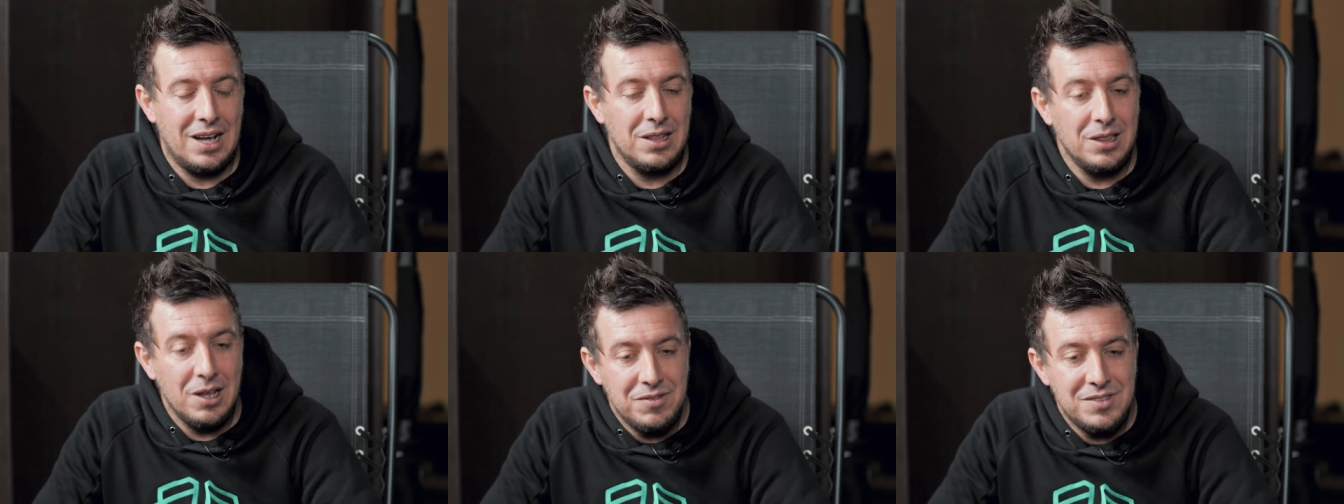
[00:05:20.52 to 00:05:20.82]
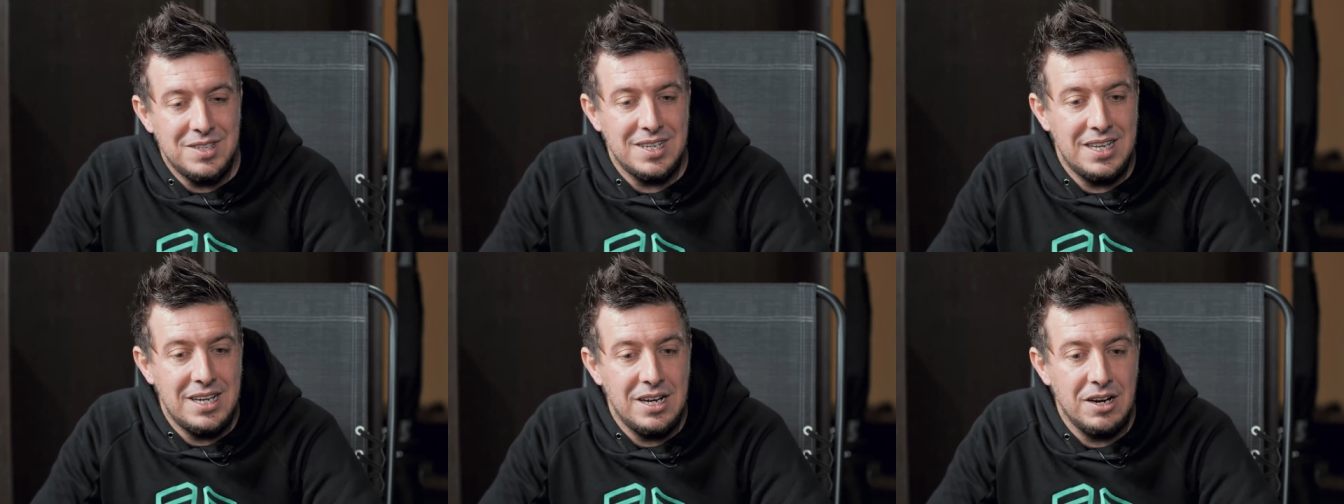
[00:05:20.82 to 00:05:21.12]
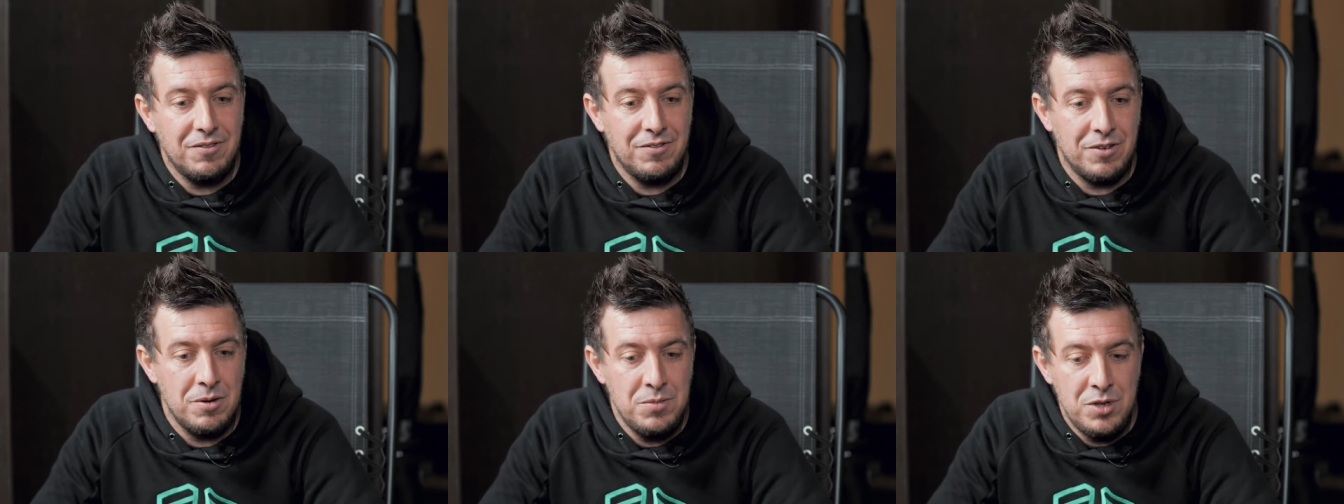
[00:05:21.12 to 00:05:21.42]
And I'd love to
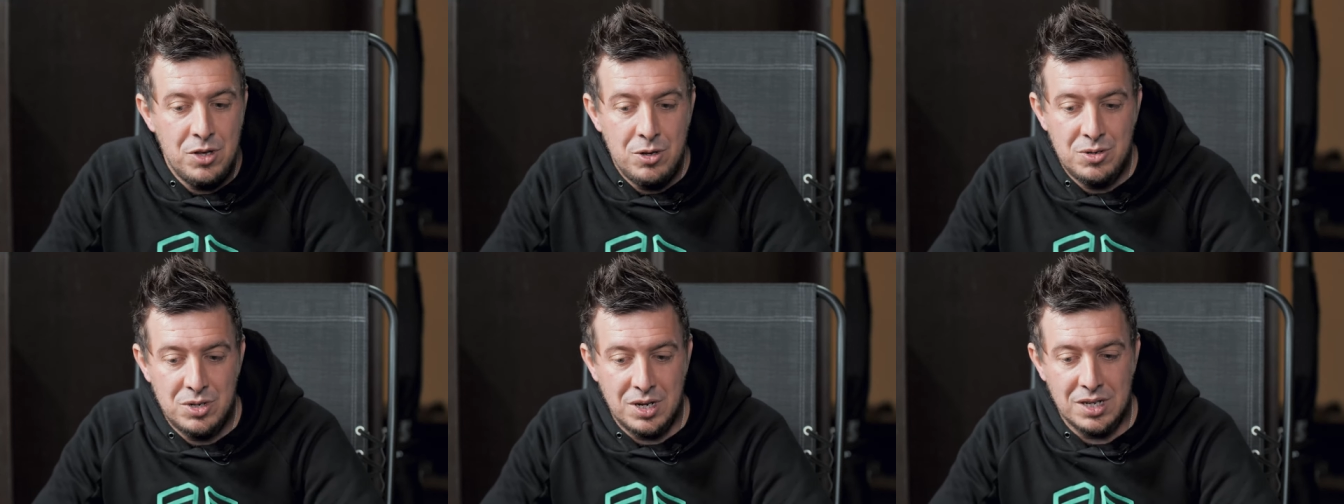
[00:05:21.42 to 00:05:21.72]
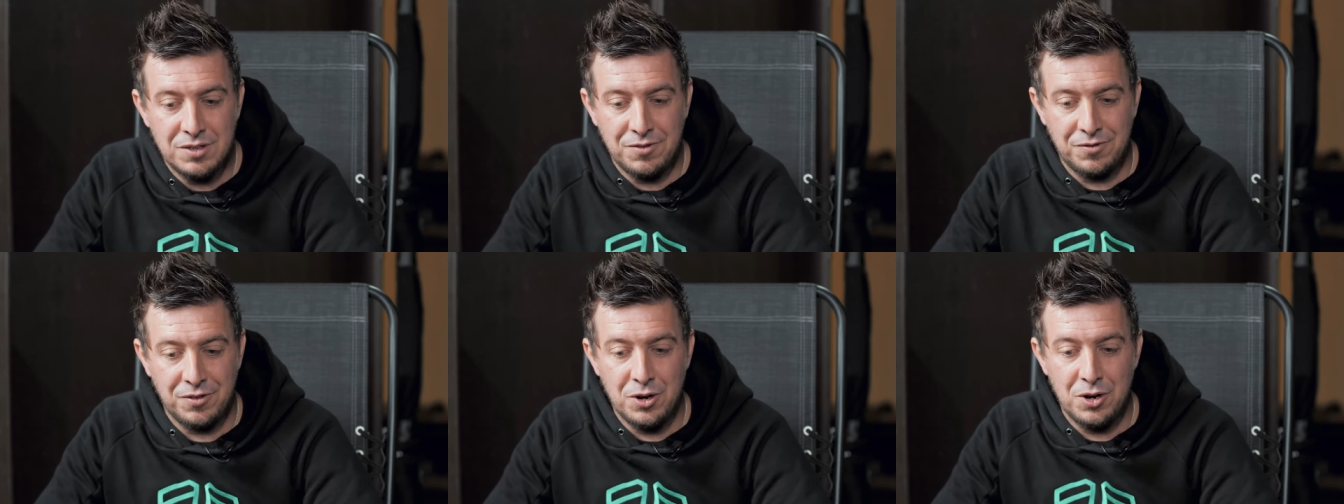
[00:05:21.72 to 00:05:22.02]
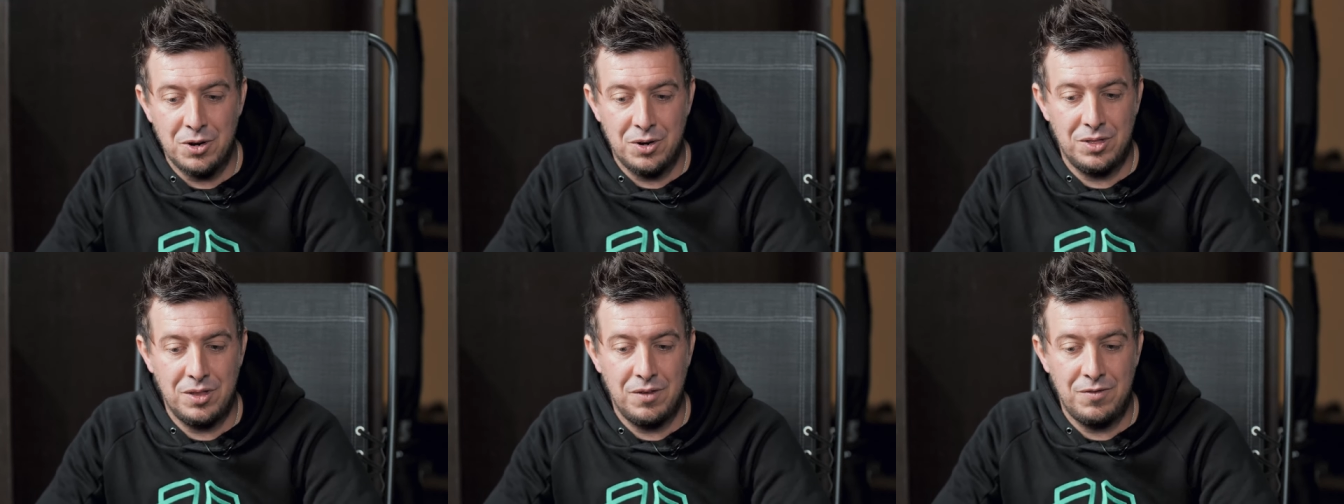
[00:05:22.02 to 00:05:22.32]
hear from you, just
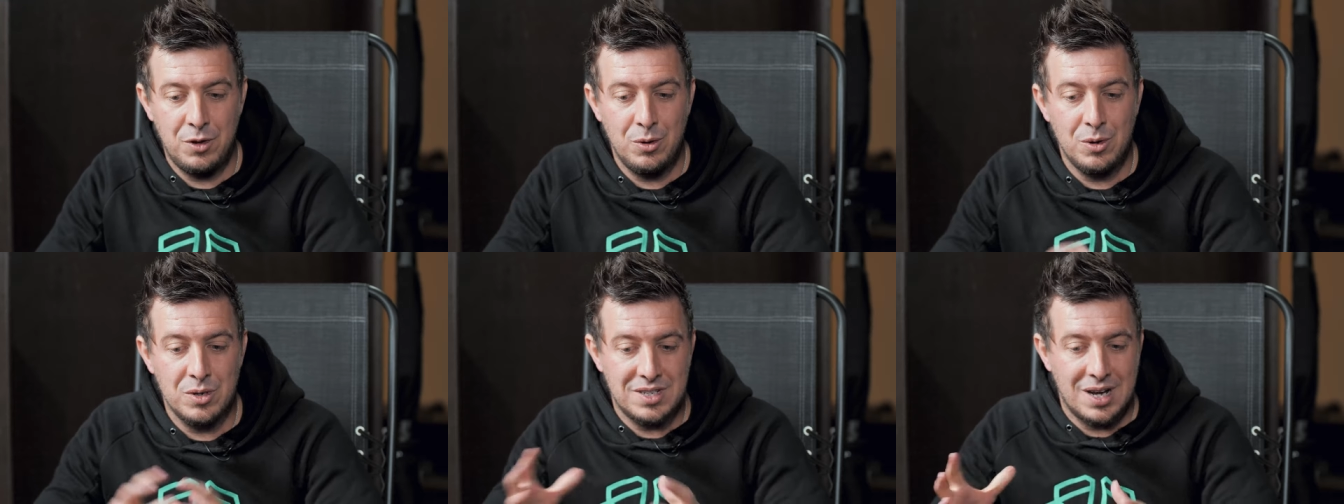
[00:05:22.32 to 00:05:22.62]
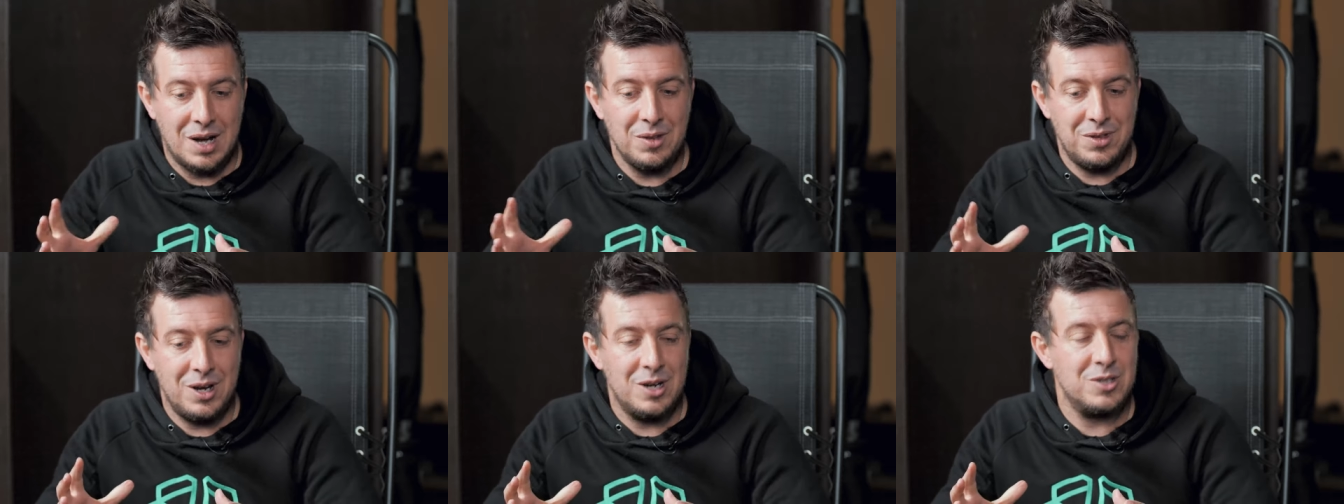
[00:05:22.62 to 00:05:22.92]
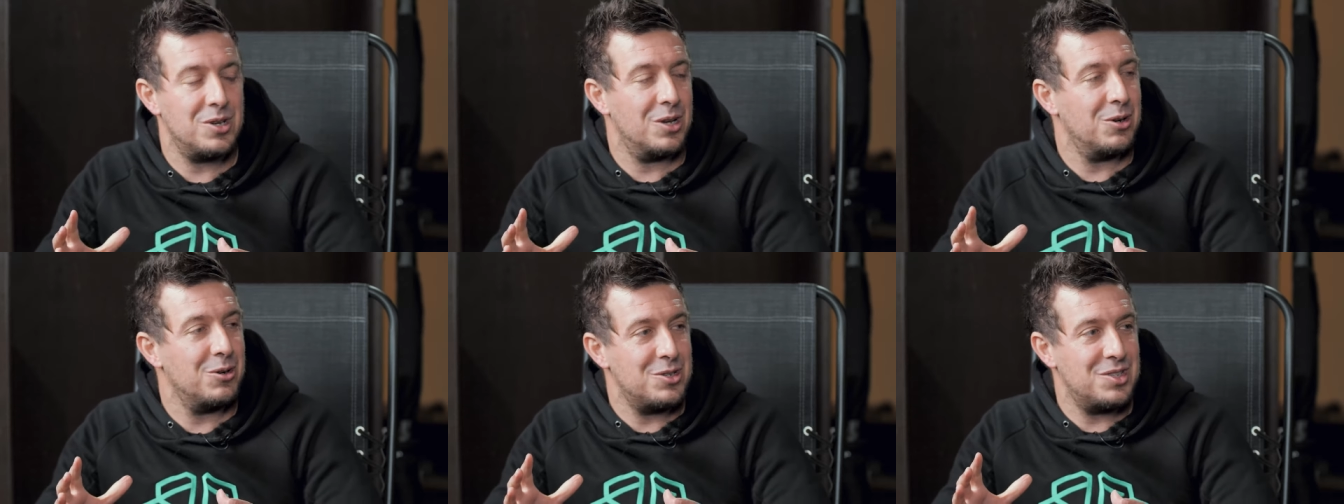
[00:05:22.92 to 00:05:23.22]
for the viewers out there
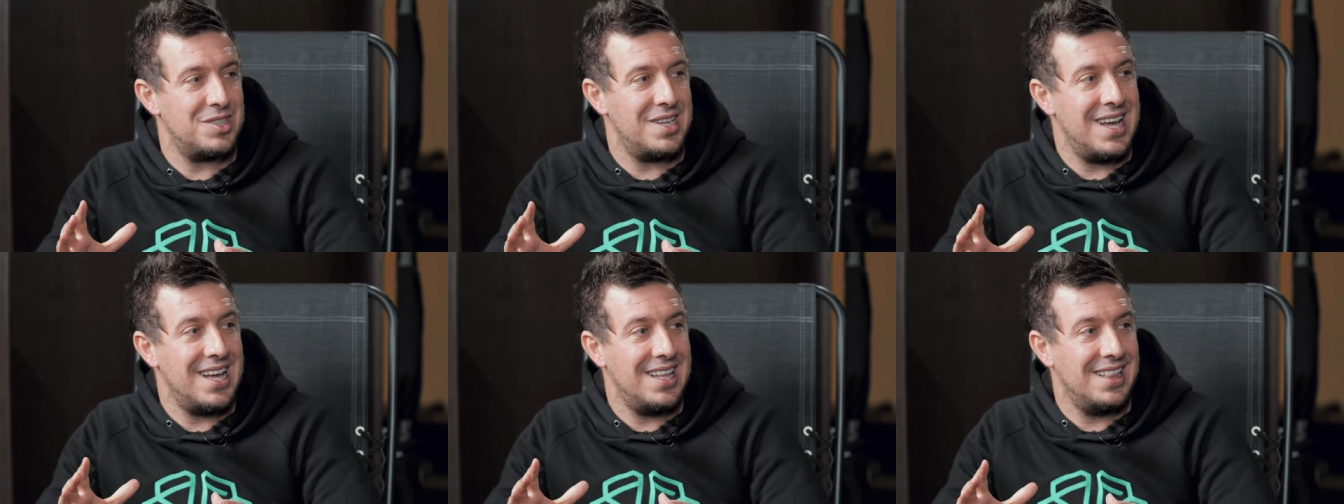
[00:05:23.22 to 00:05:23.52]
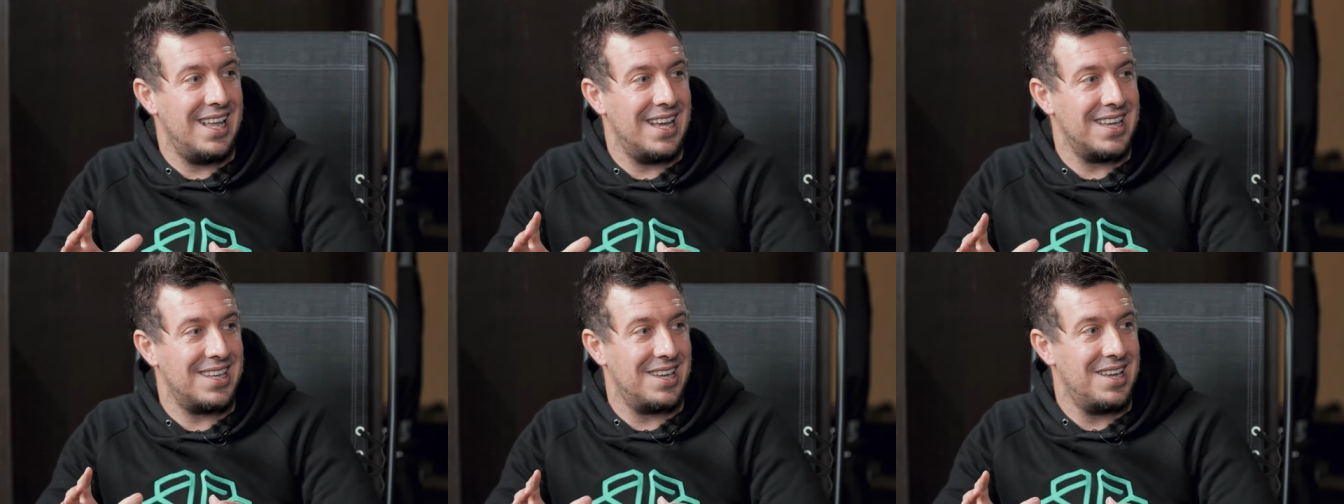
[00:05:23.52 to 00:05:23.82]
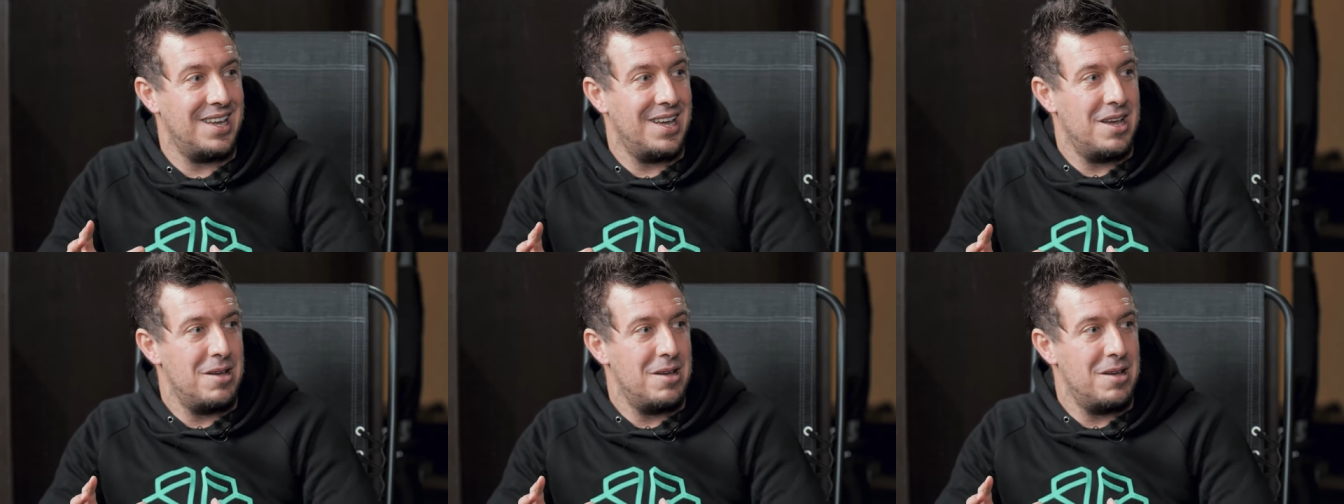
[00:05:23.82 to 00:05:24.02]
to understand, like,